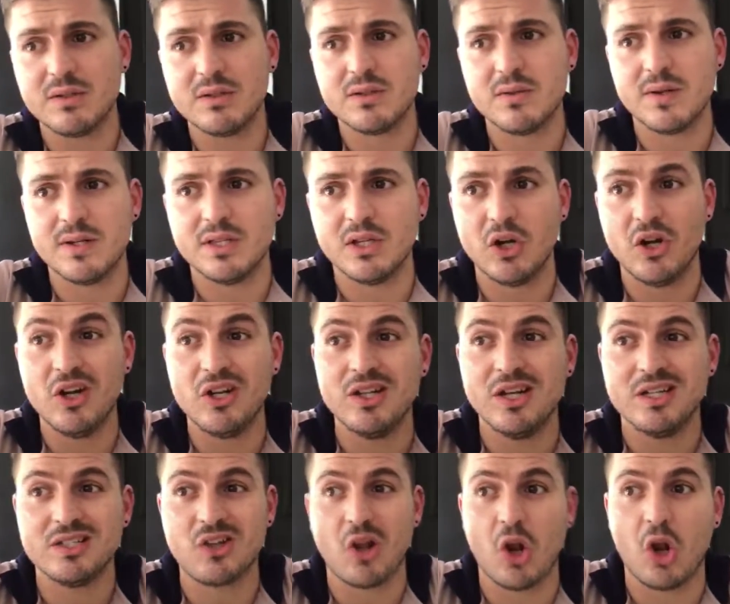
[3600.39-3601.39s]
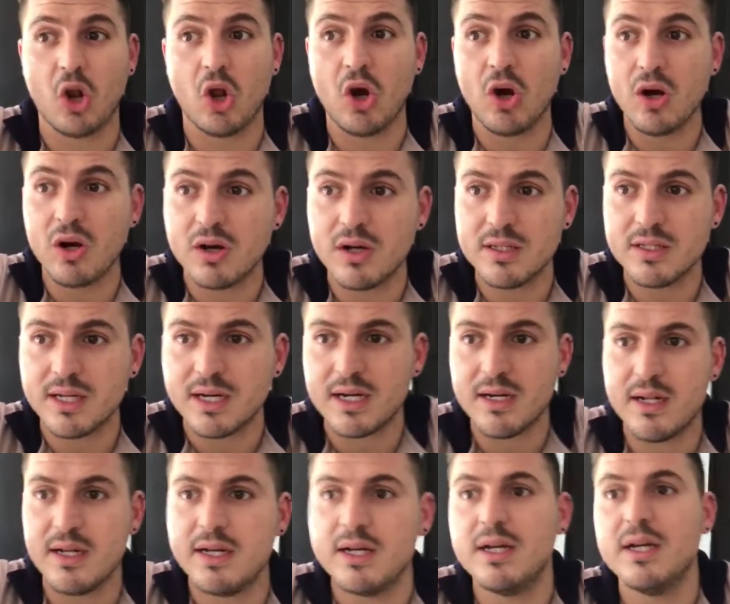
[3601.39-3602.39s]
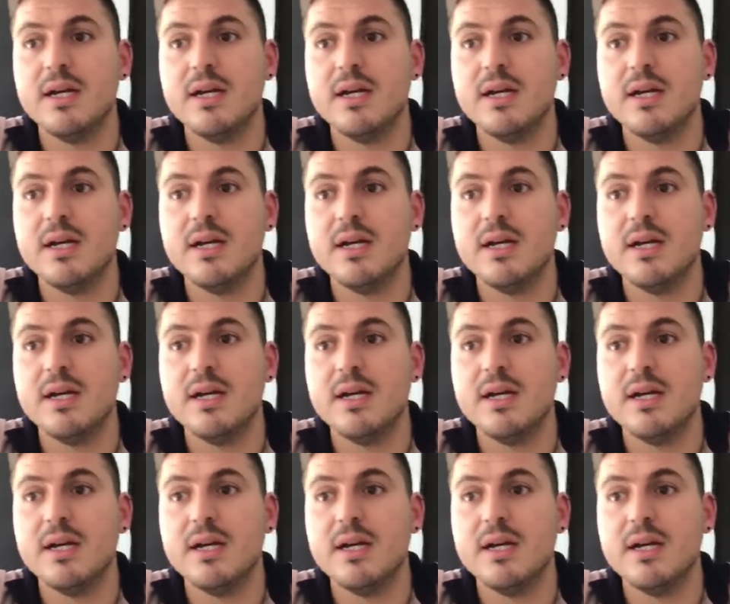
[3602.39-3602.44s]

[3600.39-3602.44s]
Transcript: I was finding the early days a lot got done.